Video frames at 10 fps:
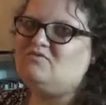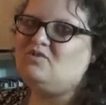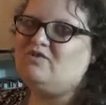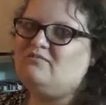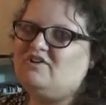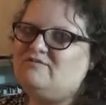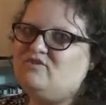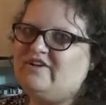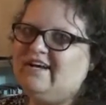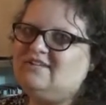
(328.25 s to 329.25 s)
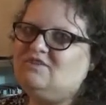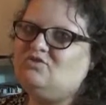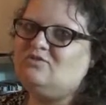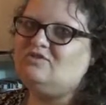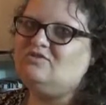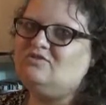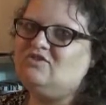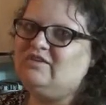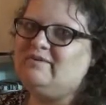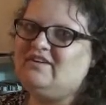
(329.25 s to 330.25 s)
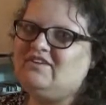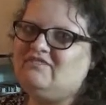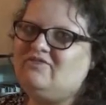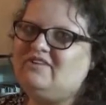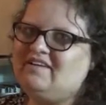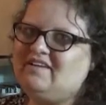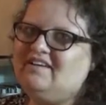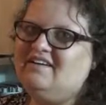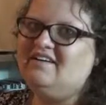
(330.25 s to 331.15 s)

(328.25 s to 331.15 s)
we're much more allegorical about everything.